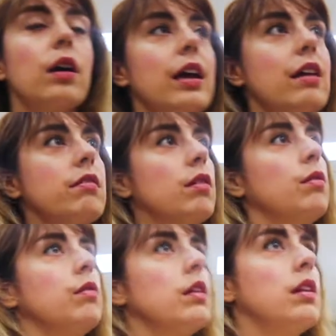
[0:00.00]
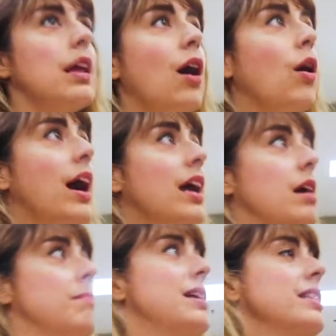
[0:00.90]
Okay, so now I
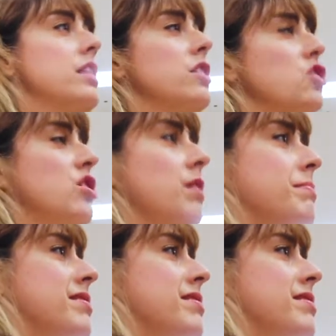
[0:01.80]
am in the chip